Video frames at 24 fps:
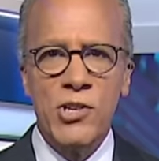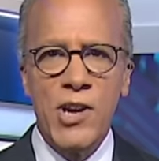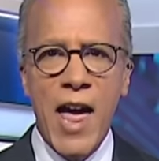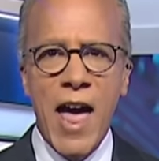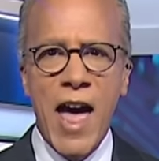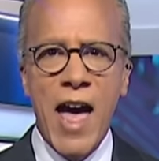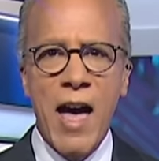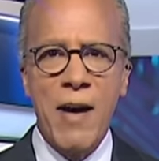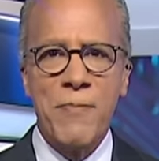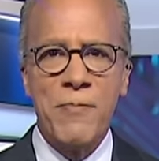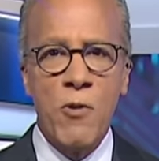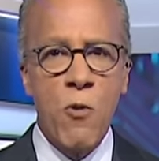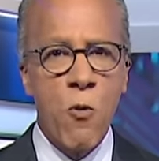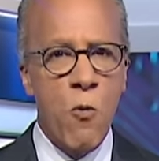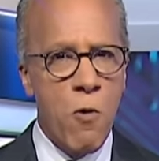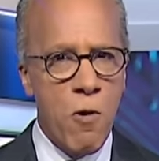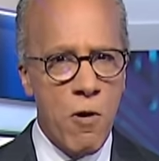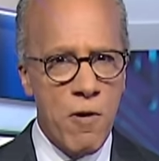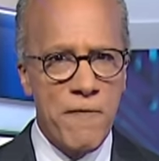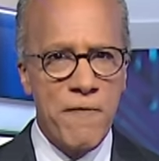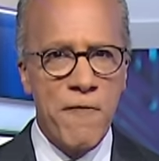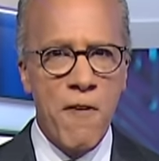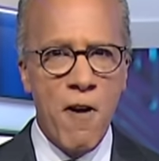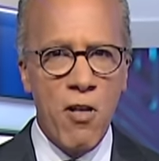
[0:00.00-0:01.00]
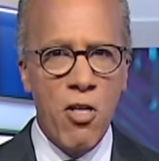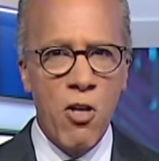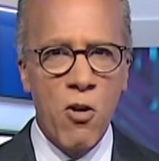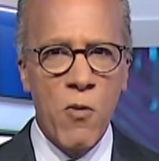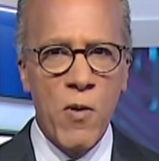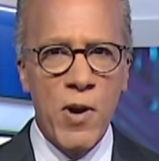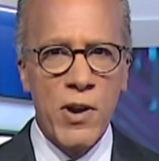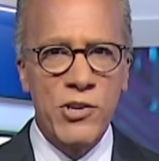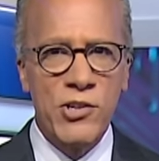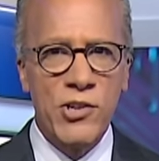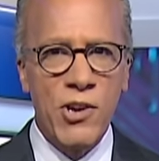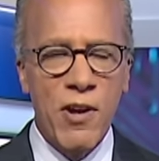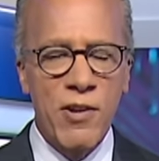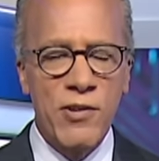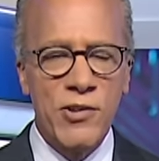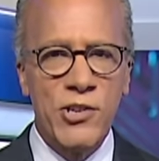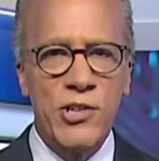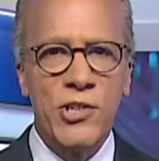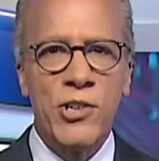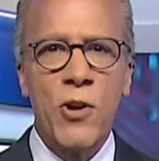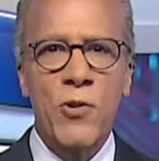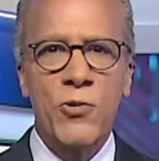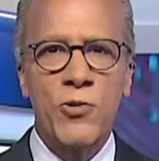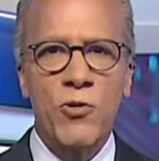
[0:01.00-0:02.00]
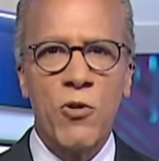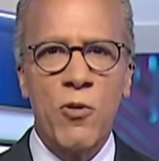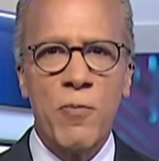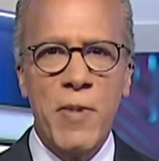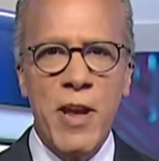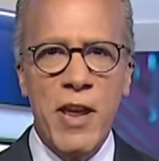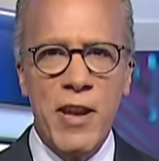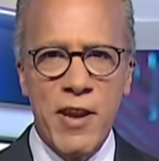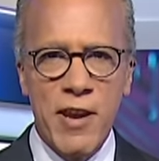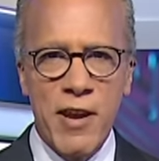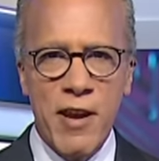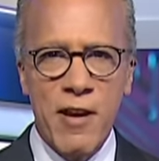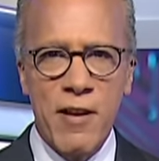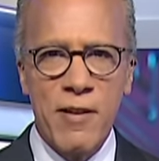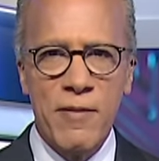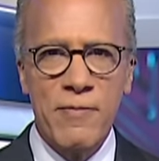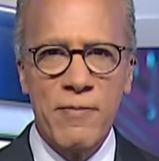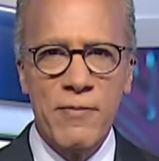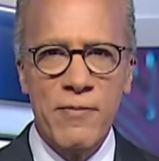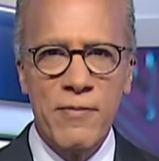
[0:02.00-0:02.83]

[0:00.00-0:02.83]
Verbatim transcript: app or follow us on social media.